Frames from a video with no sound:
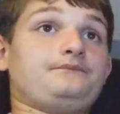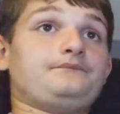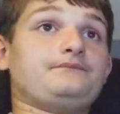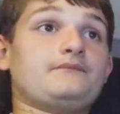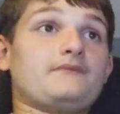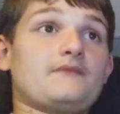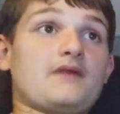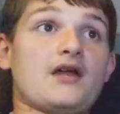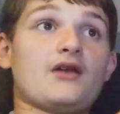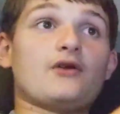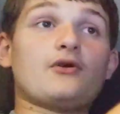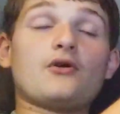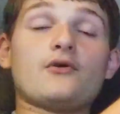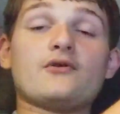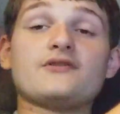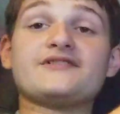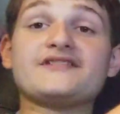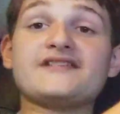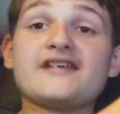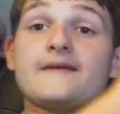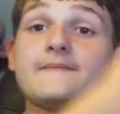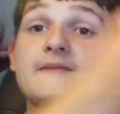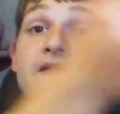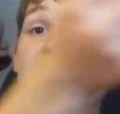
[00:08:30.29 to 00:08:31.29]
I don't know how to
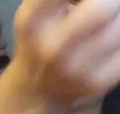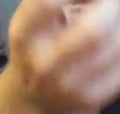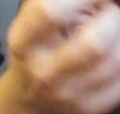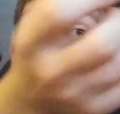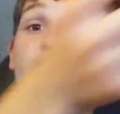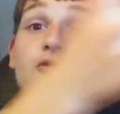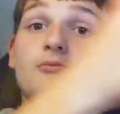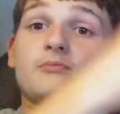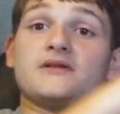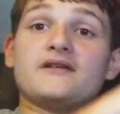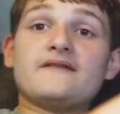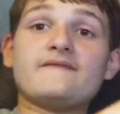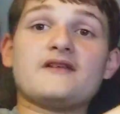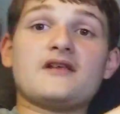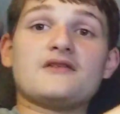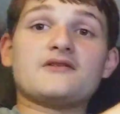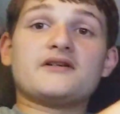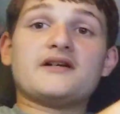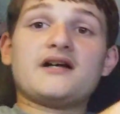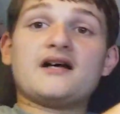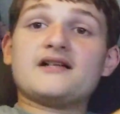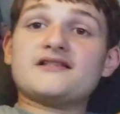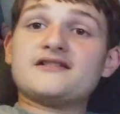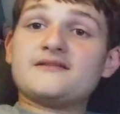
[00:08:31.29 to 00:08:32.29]
say it because I don't believe in other
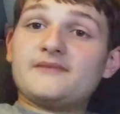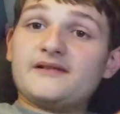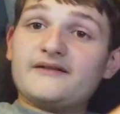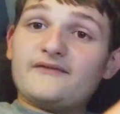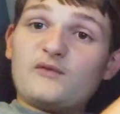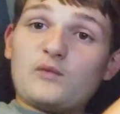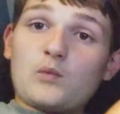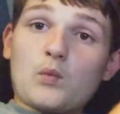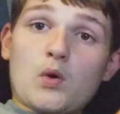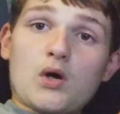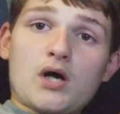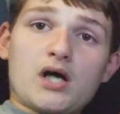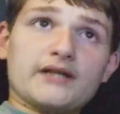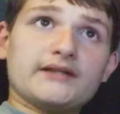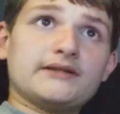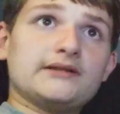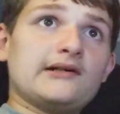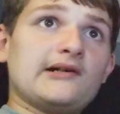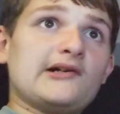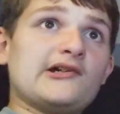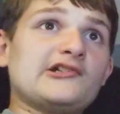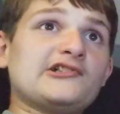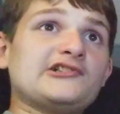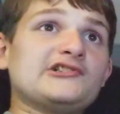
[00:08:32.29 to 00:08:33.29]
gods. I believe in one,
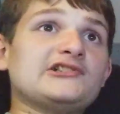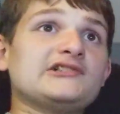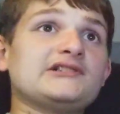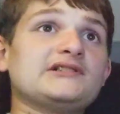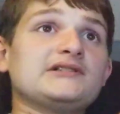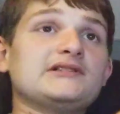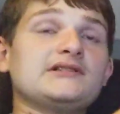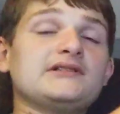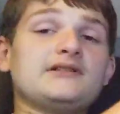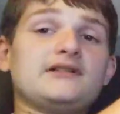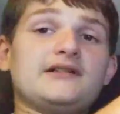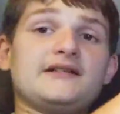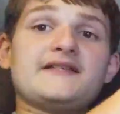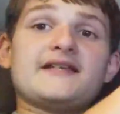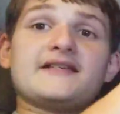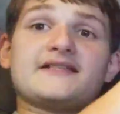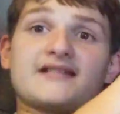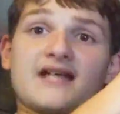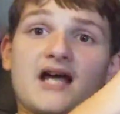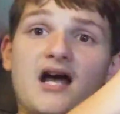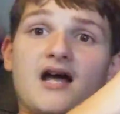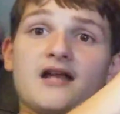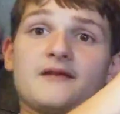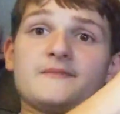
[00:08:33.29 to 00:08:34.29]
and that's
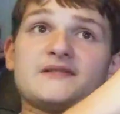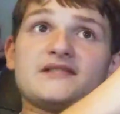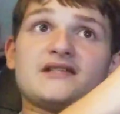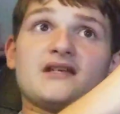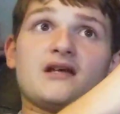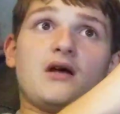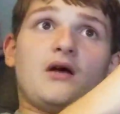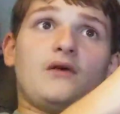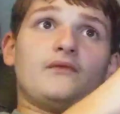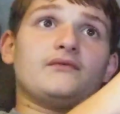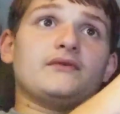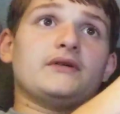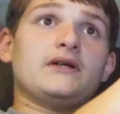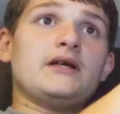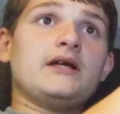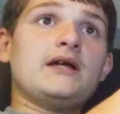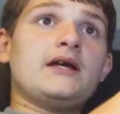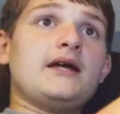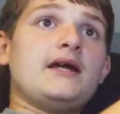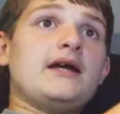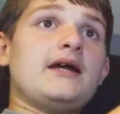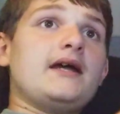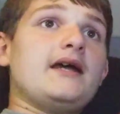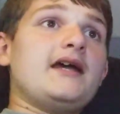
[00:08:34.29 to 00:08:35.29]
God himself.
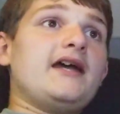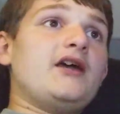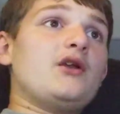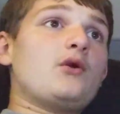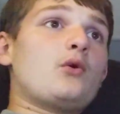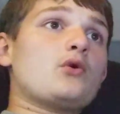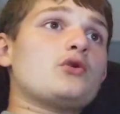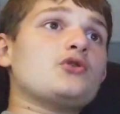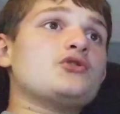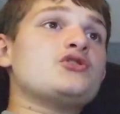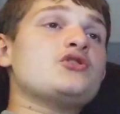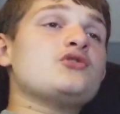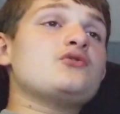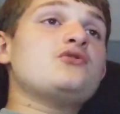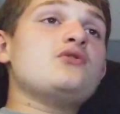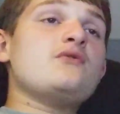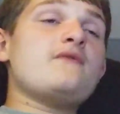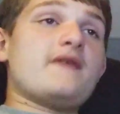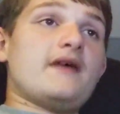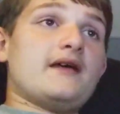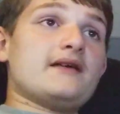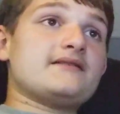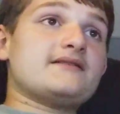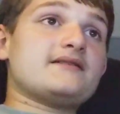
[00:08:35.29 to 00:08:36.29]
In order to
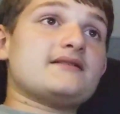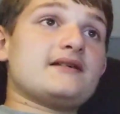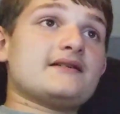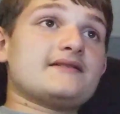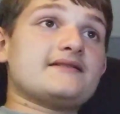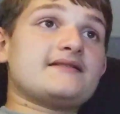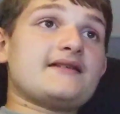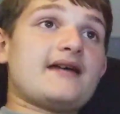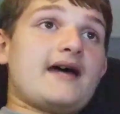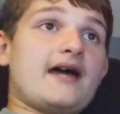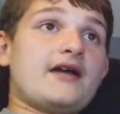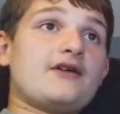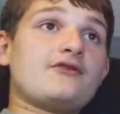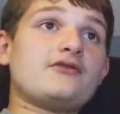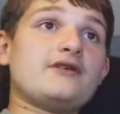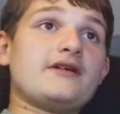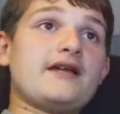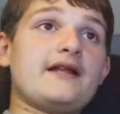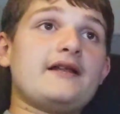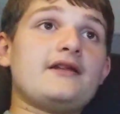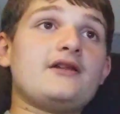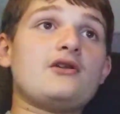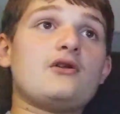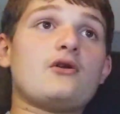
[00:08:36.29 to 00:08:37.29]
do this, a sag
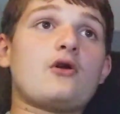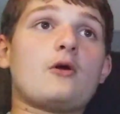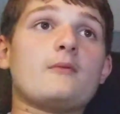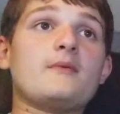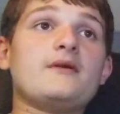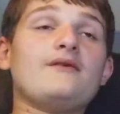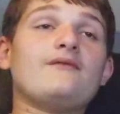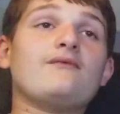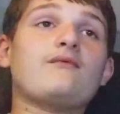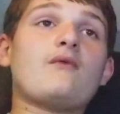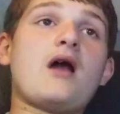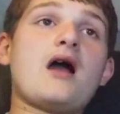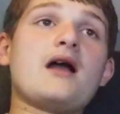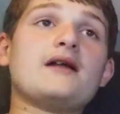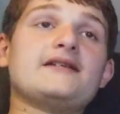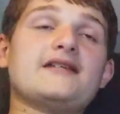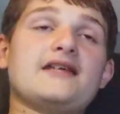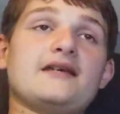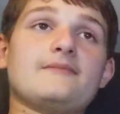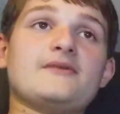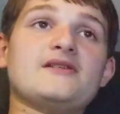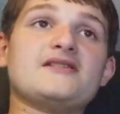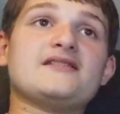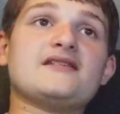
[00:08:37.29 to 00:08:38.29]
created an army of rock
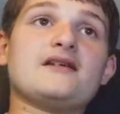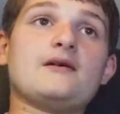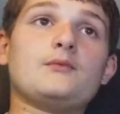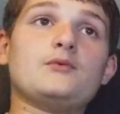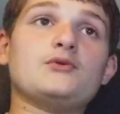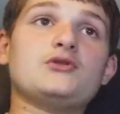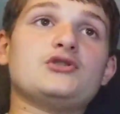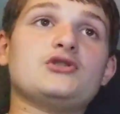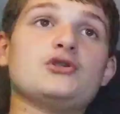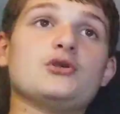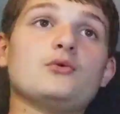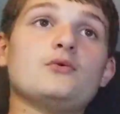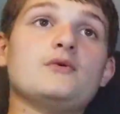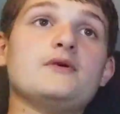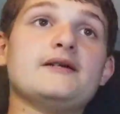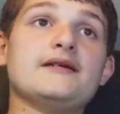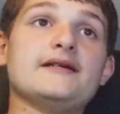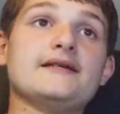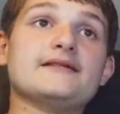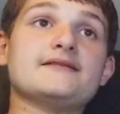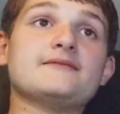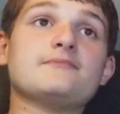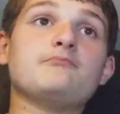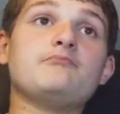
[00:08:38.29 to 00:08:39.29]
demons that would do
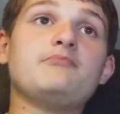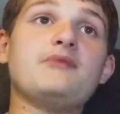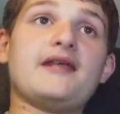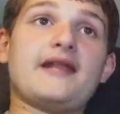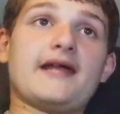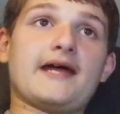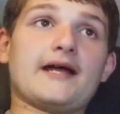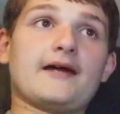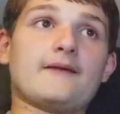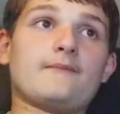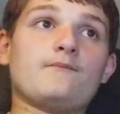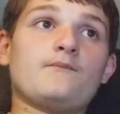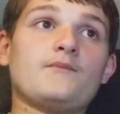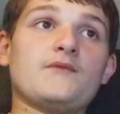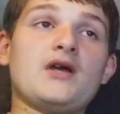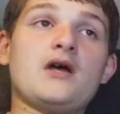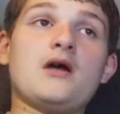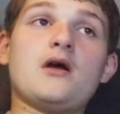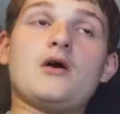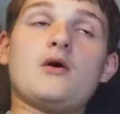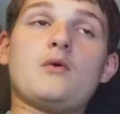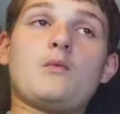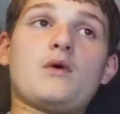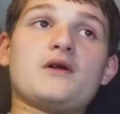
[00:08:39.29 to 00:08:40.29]
his bidding.
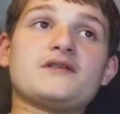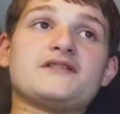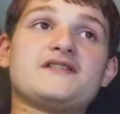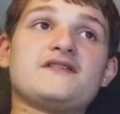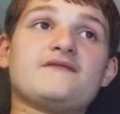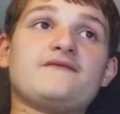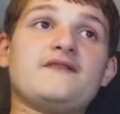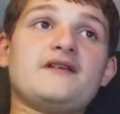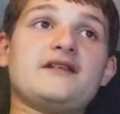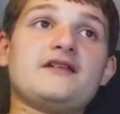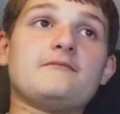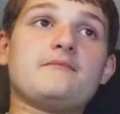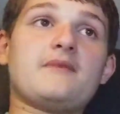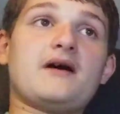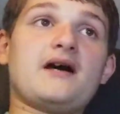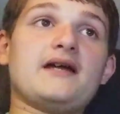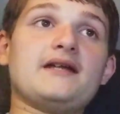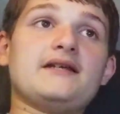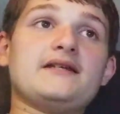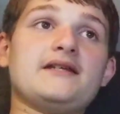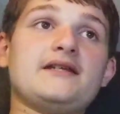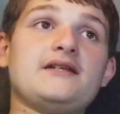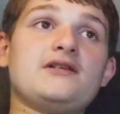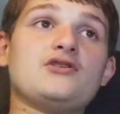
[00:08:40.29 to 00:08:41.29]
Once defeated by
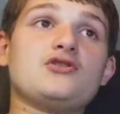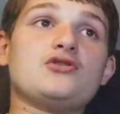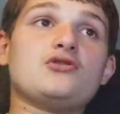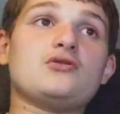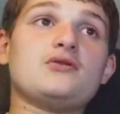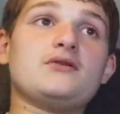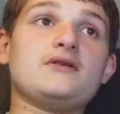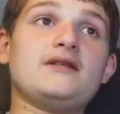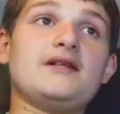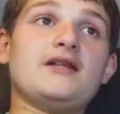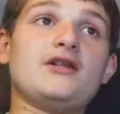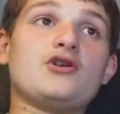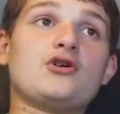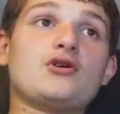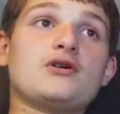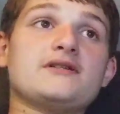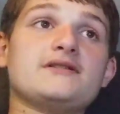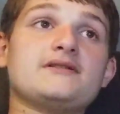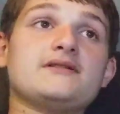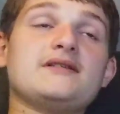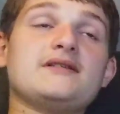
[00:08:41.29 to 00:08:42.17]
Ninurta,